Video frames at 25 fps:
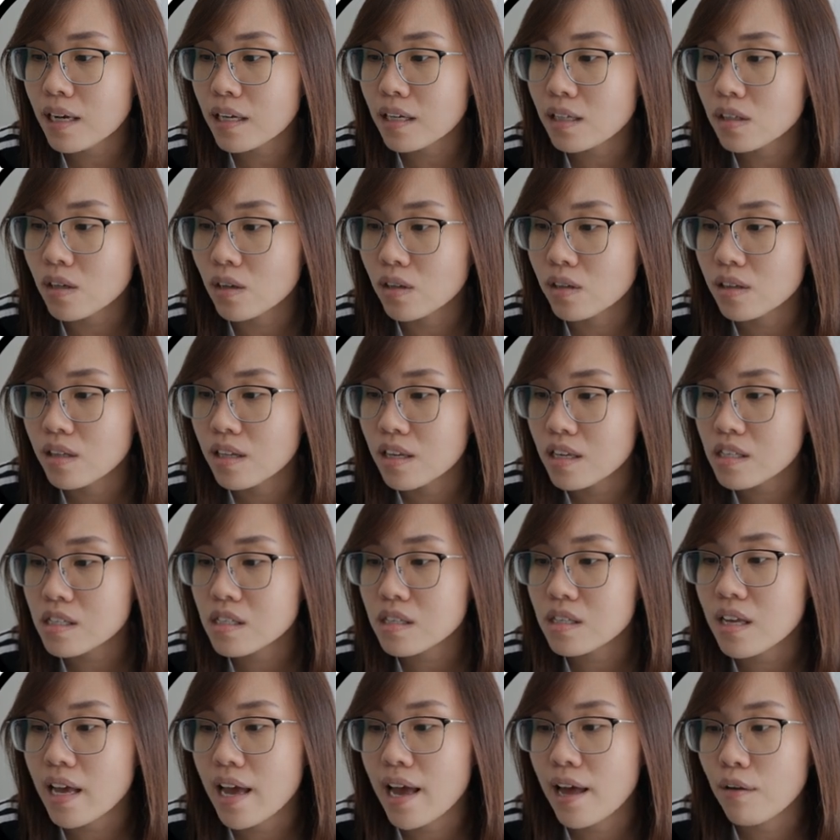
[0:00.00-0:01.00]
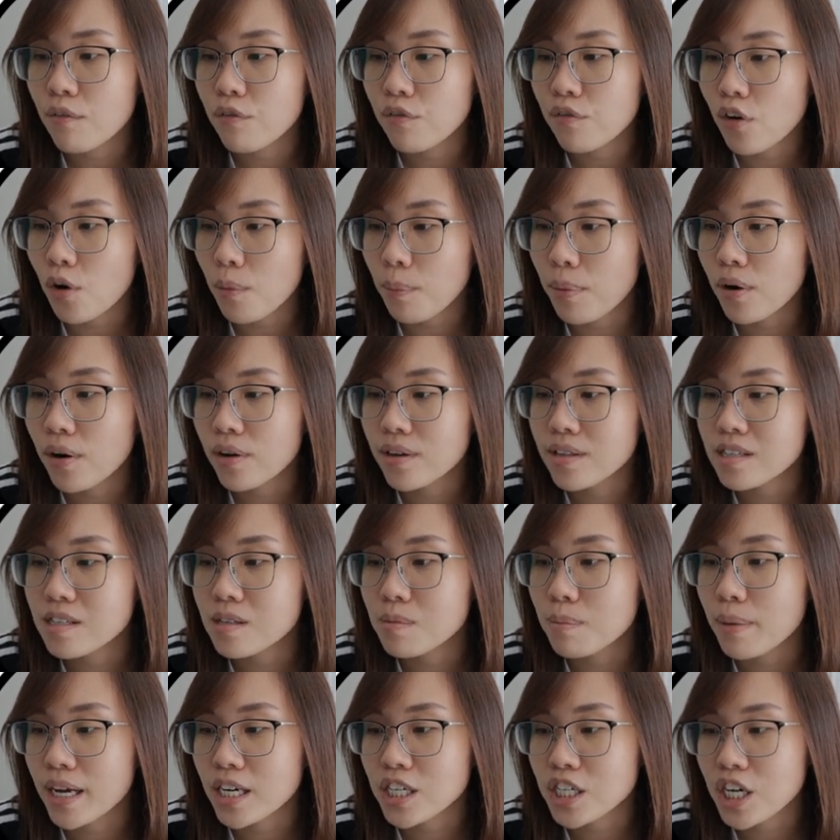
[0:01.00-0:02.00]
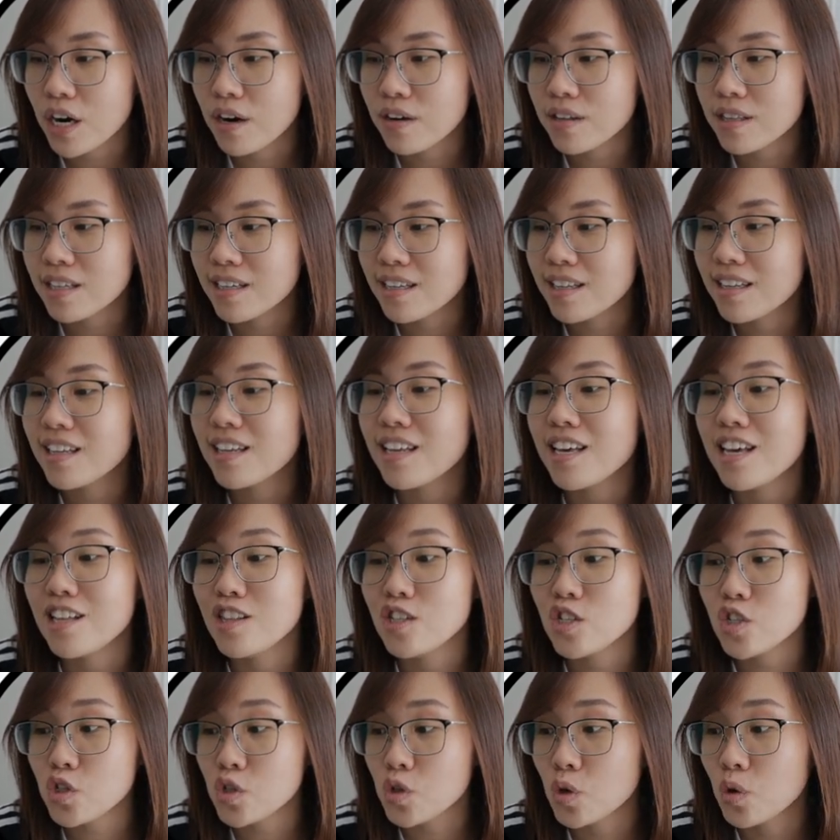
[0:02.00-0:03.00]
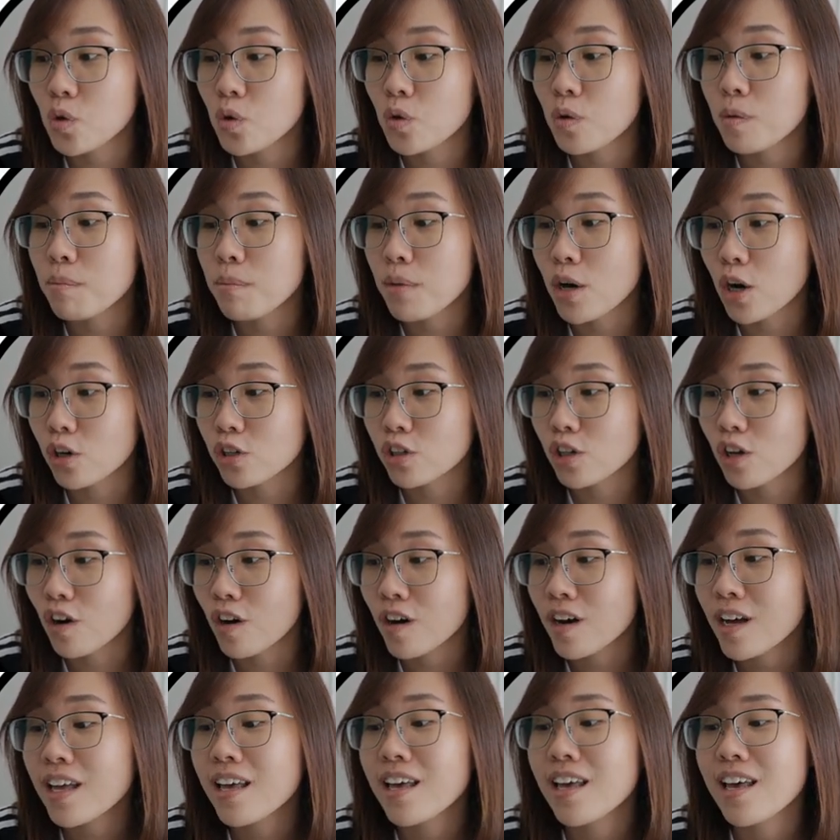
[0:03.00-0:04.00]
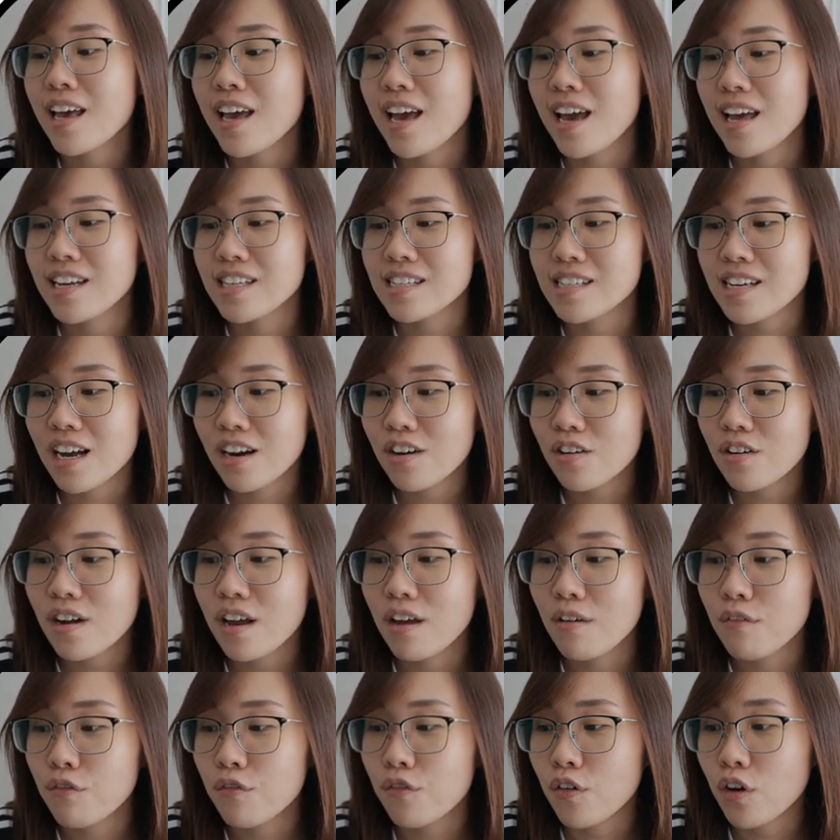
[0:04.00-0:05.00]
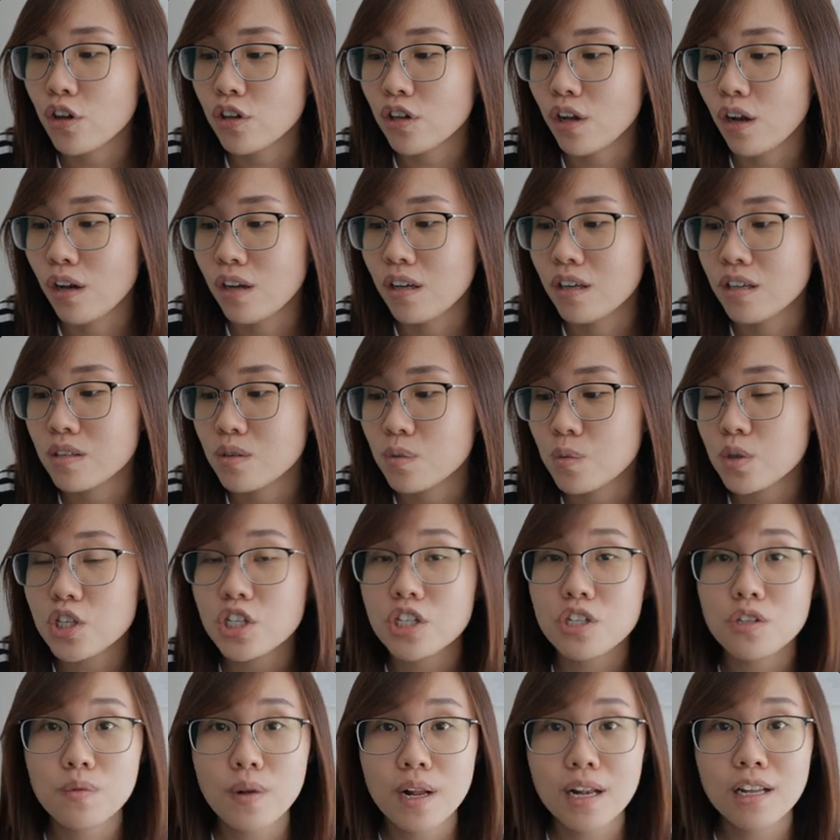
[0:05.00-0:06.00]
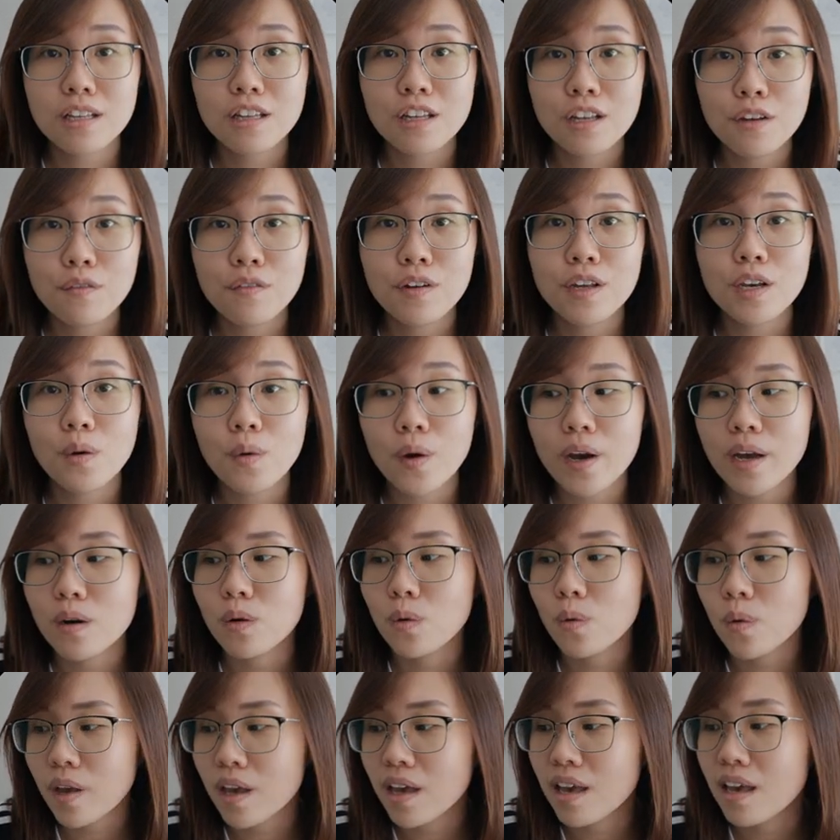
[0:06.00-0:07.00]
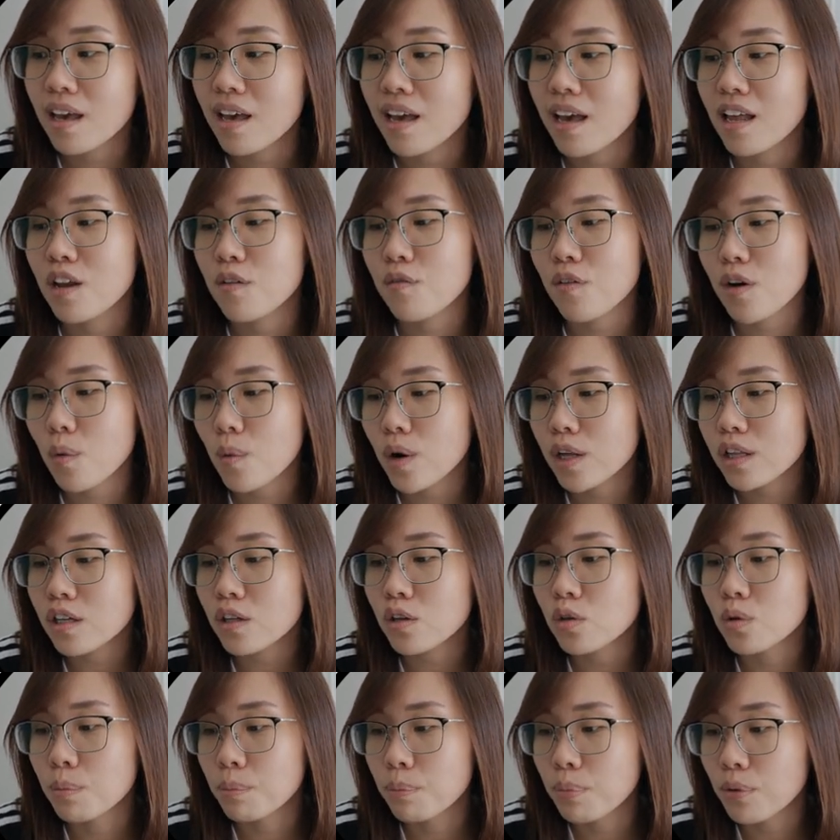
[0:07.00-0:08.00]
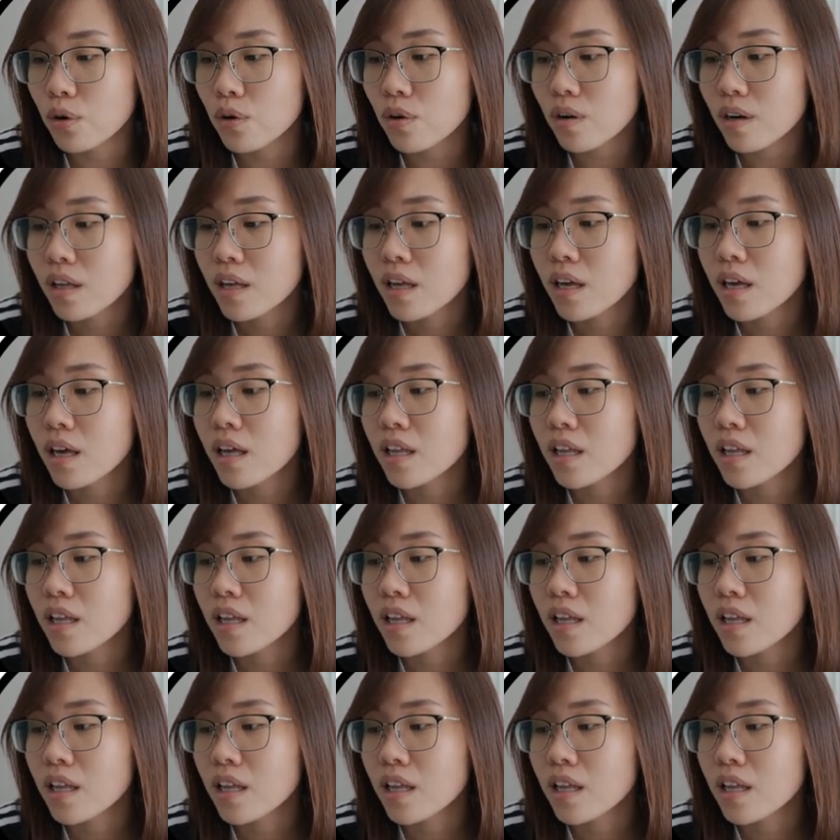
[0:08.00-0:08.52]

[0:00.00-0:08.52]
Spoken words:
clicked on this at 4 Points by Sheraton in Seoul, Myeongdong, and it's $104, which is relatively quite okay. And if I wanted to book,